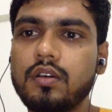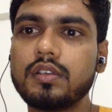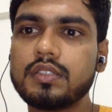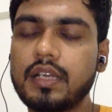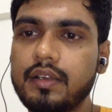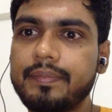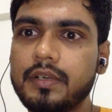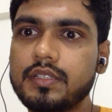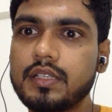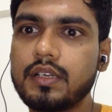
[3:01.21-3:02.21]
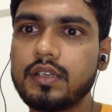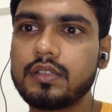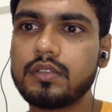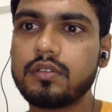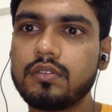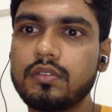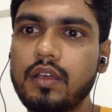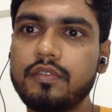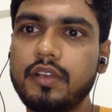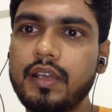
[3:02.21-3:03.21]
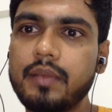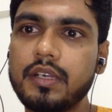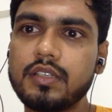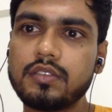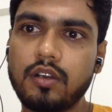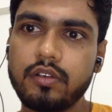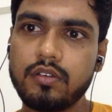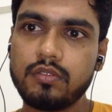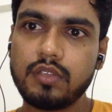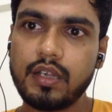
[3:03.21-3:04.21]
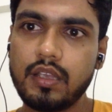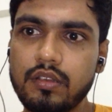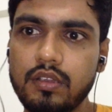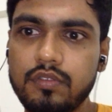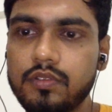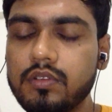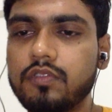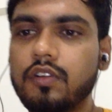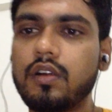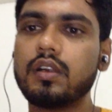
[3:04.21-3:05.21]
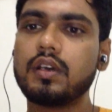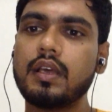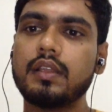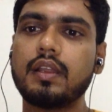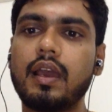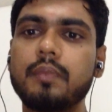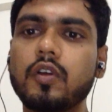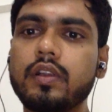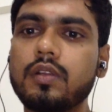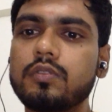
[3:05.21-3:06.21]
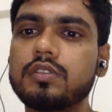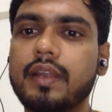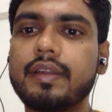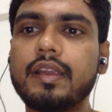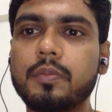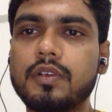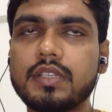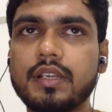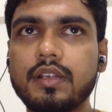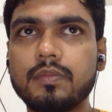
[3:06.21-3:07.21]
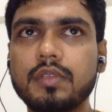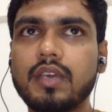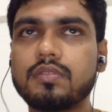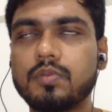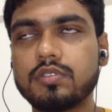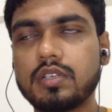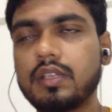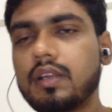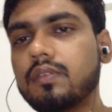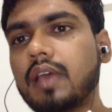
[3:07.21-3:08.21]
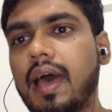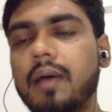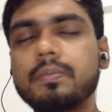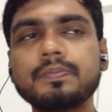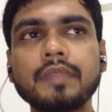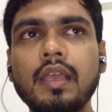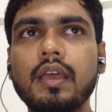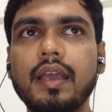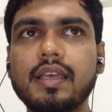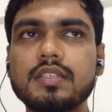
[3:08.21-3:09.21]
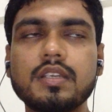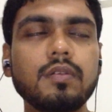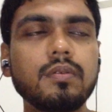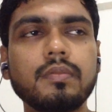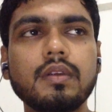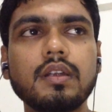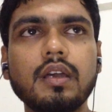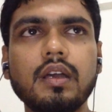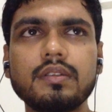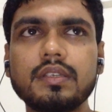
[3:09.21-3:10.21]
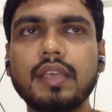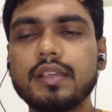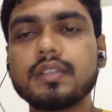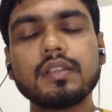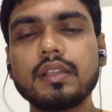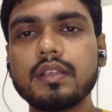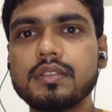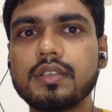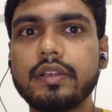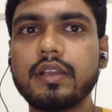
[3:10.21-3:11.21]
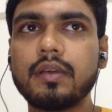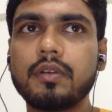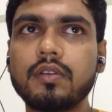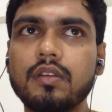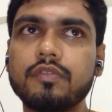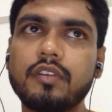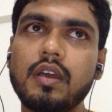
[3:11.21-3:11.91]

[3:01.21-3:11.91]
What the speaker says: always 100%. So every time it is not true that if you default, that I am going to lose 100% of the exposure that we have against you. But yes, there is certain amount of